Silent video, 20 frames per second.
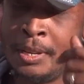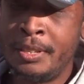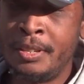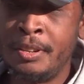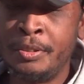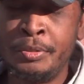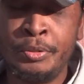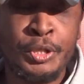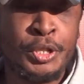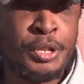
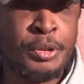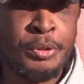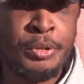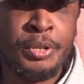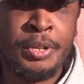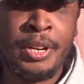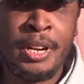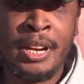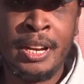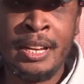showed
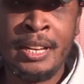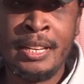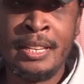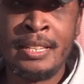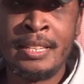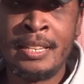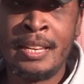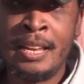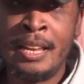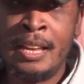you guys
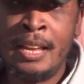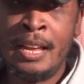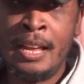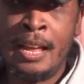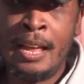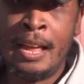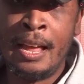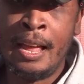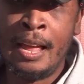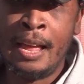
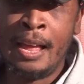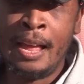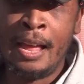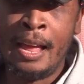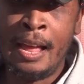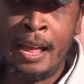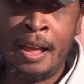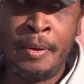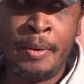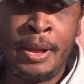
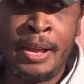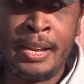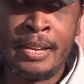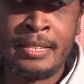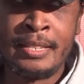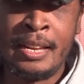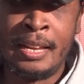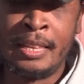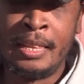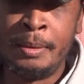how I
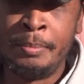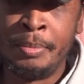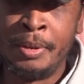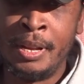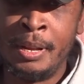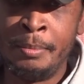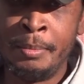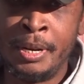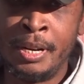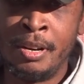exactly
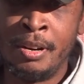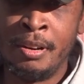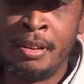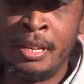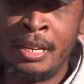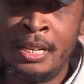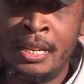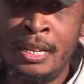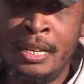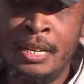plant my
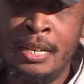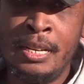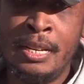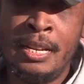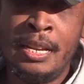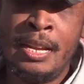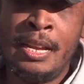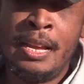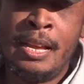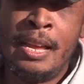garlic,
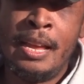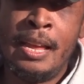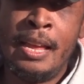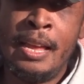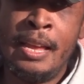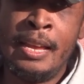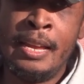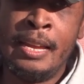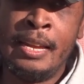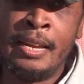
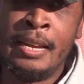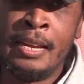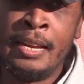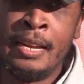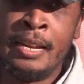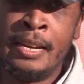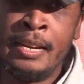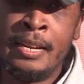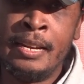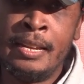
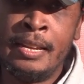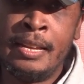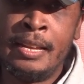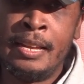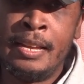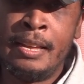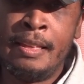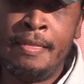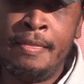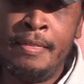and
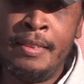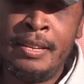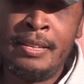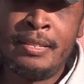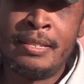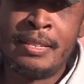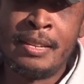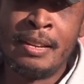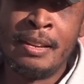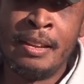
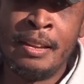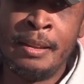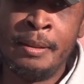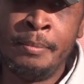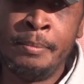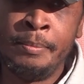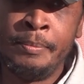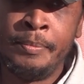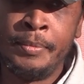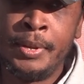this
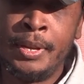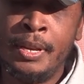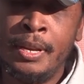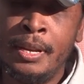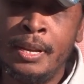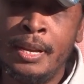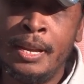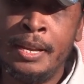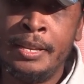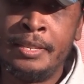time
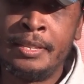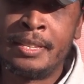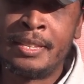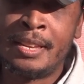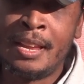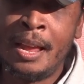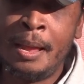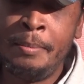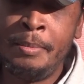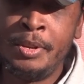it's
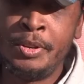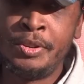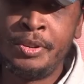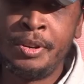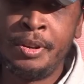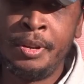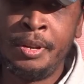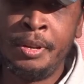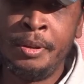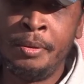time to
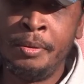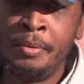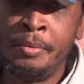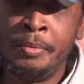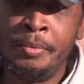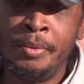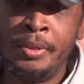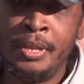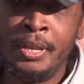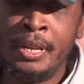show
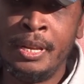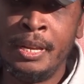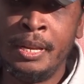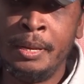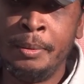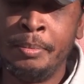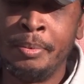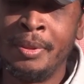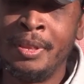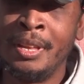you
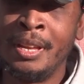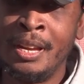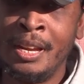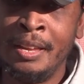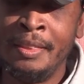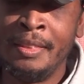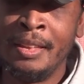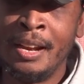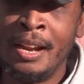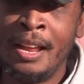the
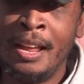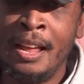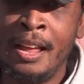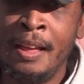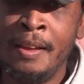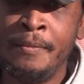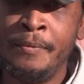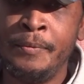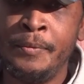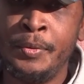plan that I
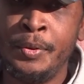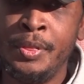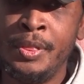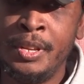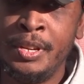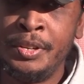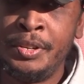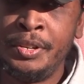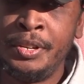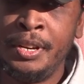have for
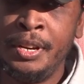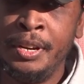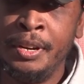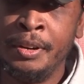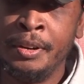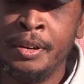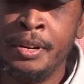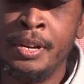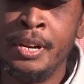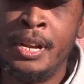this
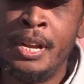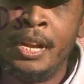year.